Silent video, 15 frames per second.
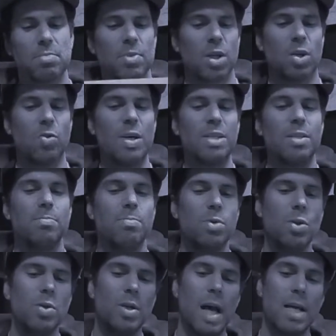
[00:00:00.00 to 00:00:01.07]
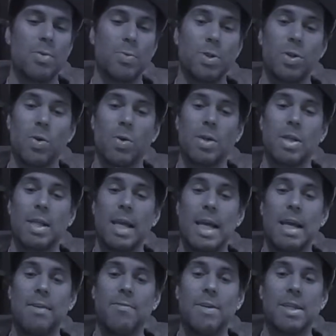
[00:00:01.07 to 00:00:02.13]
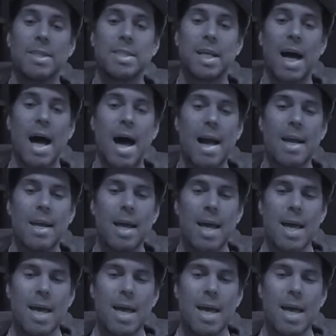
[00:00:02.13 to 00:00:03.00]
The crescent moon has returned to the evening sky